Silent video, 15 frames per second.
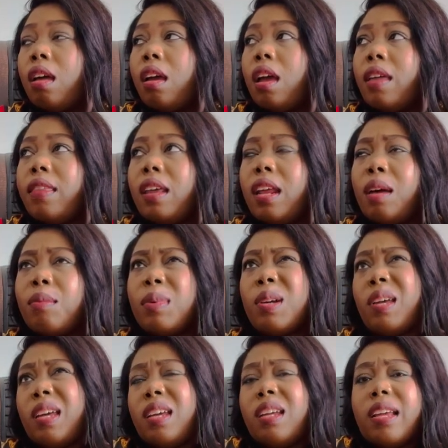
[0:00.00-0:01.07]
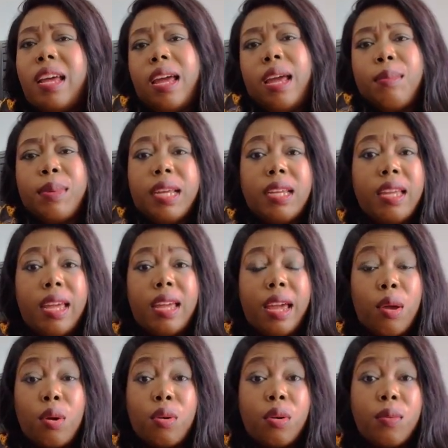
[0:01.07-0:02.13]
And then I'm like,
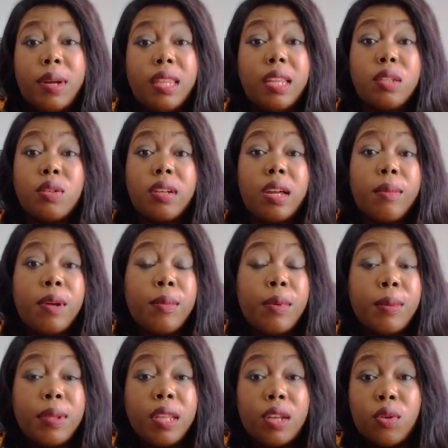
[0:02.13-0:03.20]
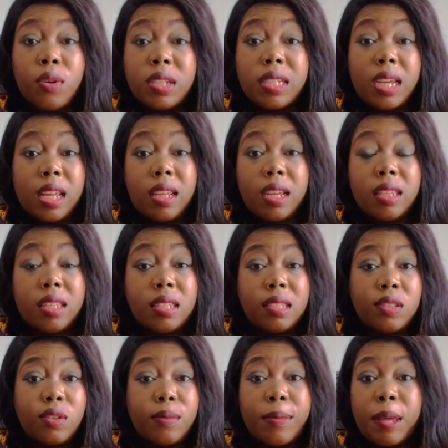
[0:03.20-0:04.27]
I don't know what they're talking about. Maybe they know each other. This is
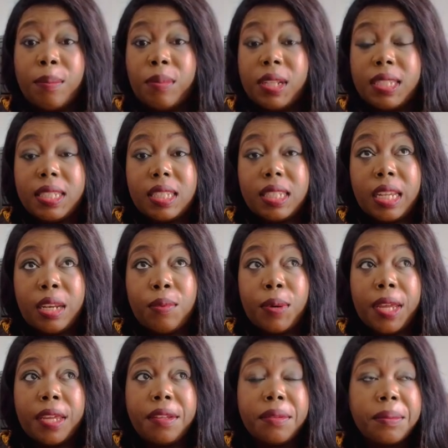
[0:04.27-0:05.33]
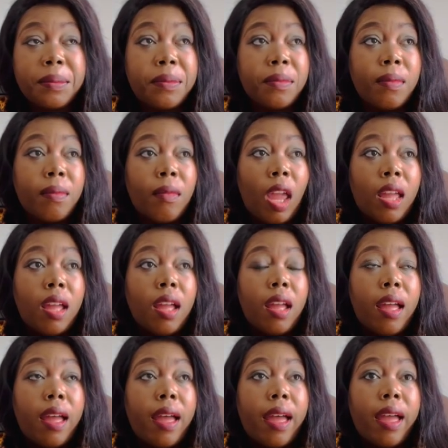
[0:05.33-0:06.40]
not my business anyway.
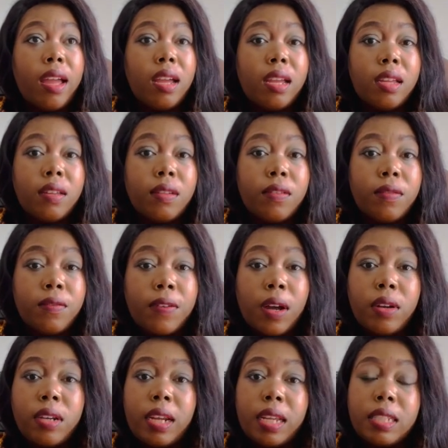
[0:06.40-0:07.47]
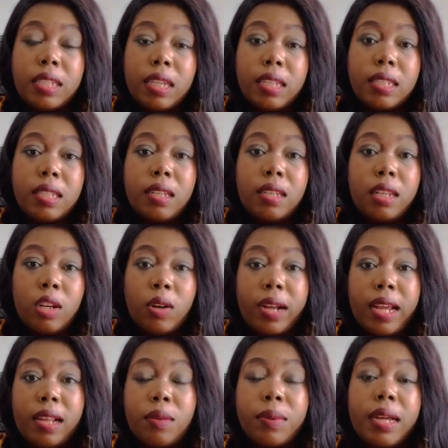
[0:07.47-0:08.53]
I found a taxi,
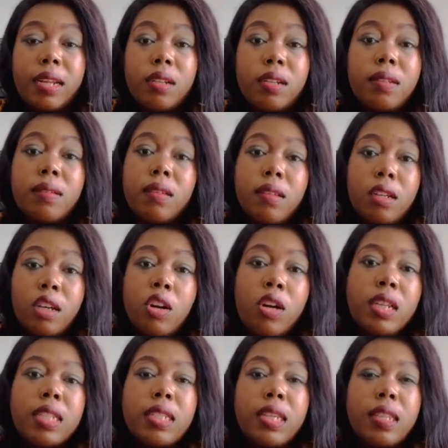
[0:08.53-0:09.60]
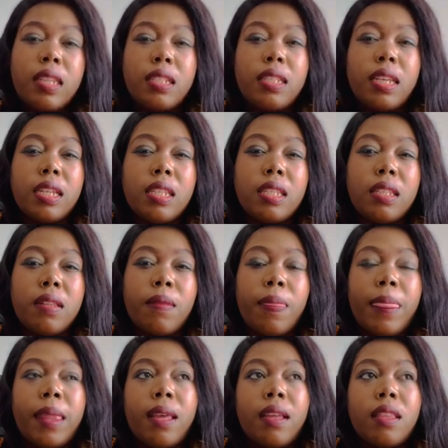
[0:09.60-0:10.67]
local one, got inside the taxi.
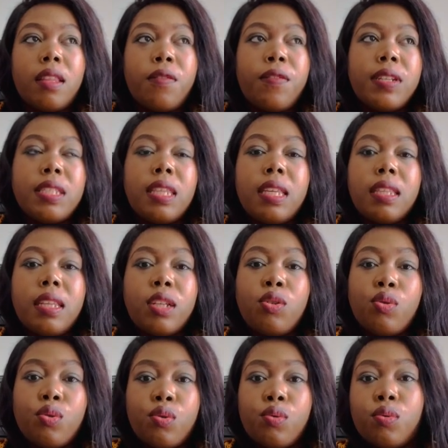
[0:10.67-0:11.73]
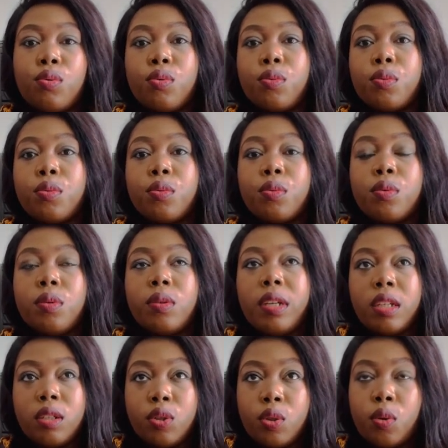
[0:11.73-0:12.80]
The first thing that you do
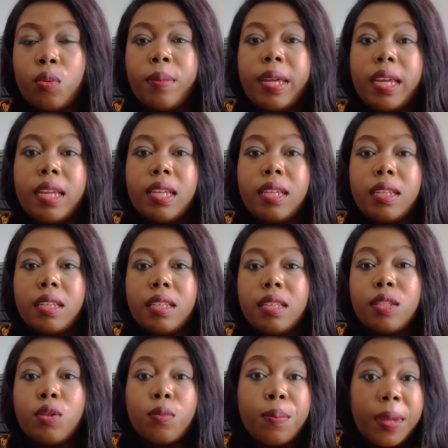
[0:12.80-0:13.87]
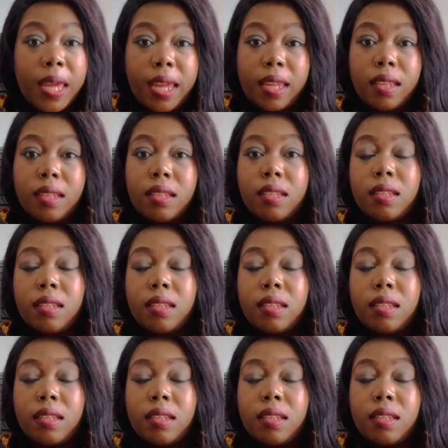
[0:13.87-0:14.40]
in Joburg is to pay.